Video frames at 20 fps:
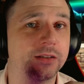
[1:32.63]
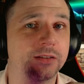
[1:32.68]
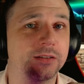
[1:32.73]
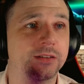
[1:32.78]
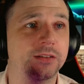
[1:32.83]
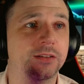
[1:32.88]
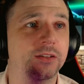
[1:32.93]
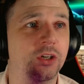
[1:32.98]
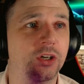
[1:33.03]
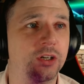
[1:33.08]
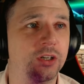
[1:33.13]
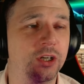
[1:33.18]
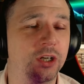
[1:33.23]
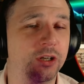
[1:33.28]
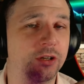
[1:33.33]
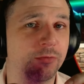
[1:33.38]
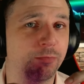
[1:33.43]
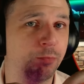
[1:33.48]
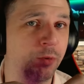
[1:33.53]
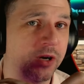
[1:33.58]
you, you
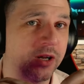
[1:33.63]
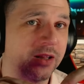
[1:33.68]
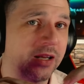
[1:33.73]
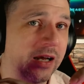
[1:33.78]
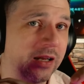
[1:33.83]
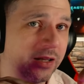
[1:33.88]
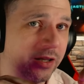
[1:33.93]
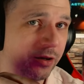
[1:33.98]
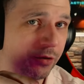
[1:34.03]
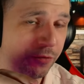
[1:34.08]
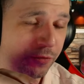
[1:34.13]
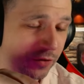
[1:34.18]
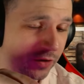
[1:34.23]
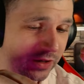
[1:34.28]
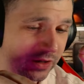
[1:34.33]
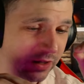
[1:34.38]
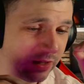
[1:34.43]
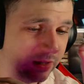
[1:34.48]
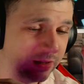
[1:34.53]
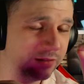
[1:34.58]
put like little
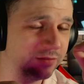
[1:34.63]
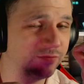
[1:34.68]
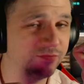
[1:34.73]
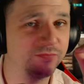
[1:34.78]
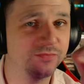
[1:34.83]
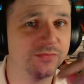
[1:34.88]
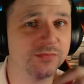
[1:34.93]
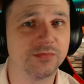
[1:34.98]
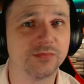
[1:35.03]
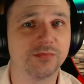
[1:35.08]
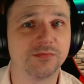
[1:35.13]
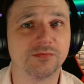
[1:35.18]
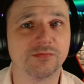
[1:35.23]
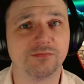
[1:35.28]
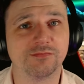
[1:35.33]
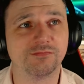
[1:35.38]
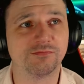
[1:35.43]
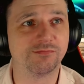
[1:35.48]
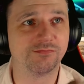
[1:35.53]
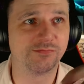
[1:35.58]
fucking
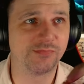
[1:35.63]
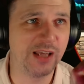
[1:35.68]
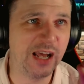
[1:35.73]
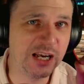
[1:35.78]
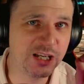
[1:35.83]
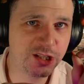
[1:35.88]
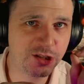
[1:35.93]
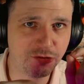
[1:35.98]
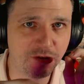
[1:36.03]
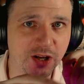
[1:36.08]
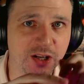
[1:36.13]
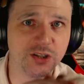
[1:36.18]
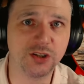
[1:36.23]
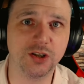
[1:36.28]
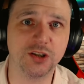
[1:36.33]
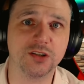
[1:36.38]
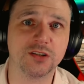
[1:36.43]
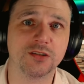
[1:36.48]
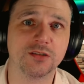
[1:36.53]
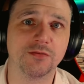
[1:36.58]

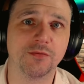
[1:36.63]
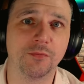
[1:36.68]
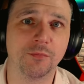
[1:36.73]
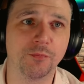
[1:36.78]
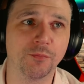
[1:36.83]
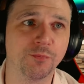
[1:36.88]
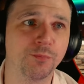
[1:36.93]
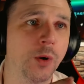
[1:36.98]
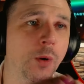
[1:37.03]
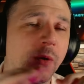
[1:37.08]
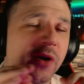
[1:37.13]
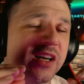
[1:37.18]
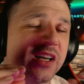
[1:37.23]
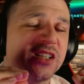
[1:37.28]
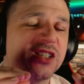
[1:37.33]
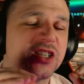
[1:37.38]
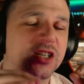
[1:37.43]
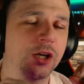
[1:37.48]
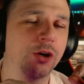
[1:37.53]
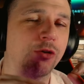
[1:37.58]
asterisks, but we can
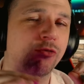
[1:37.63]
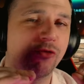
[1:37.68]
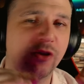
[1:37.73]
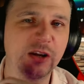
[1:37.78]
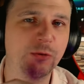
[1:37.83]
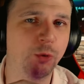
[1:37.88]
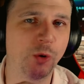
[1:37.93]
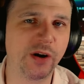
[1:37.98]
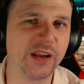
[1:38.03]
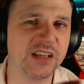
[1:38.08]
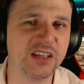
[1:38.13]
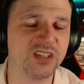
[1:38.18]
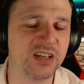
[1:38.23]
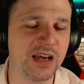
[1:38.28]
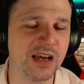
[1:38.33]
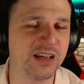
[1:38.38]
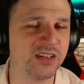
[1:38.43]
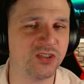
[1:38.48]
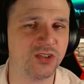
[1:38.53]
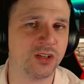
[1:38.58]
still read what it
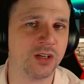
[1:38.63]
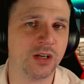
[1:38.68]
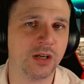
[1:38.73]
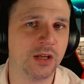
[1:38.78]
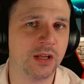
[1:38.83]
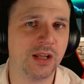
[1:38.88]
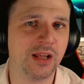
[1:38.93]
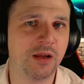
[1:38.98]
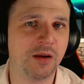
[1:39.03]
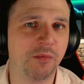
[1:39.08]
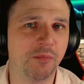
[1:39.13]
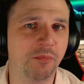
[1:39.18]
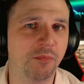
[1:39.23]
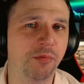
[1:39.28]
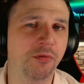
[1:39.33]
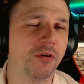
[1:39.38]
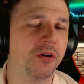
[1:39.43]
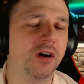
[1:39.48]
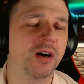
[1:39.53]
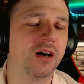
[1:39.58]
says,
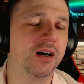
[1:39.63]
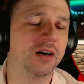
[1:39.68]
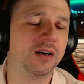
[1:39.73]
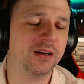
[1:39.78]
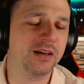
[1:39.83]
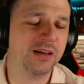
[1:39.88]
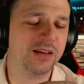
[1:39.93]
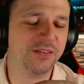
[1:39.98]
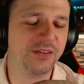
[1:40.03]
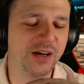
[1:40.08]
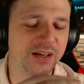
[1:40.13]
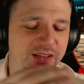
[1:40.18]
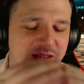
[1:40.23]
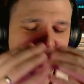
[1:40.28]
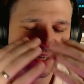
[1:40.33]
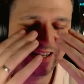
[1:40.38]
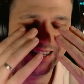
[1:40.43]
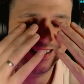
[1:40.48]
bruh. That's the.